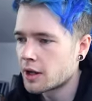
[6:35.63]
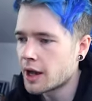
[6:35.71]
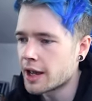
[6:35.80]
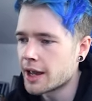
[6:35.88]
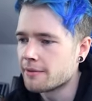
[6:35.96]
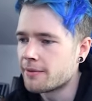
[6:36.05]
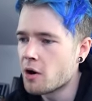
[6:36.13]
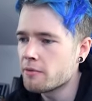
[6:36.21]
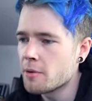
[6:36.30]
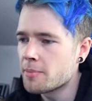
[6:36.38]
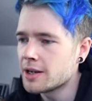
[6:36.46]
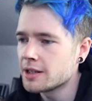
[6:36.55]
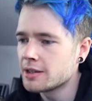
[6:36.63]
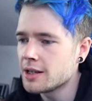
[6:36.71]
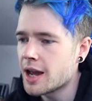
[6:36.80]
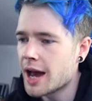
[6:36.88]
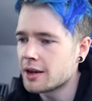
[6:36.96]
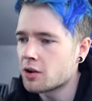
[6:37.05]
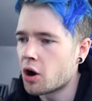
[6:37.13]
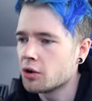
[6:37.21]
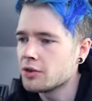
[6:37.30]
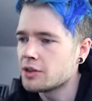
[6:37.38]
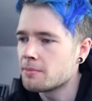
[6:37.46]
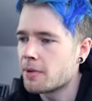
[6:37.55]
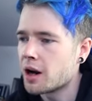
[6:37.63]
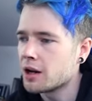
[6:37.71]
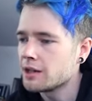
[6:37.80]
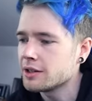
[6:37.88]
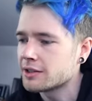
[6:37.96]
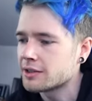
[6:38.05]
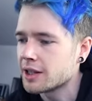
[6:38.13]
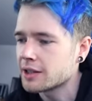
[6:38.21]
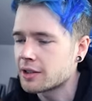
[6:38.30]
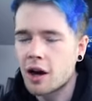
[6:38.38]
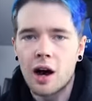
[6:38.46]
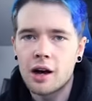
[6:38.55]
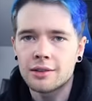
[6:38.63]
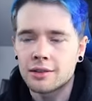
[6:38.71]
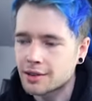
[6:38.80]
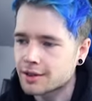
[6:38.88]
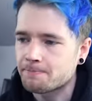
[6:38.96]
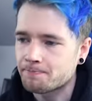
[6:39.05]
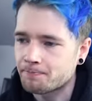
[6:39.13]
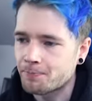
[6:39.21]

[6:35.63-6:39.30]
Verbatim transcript: Okay, invulnerability and on-demand six hearts.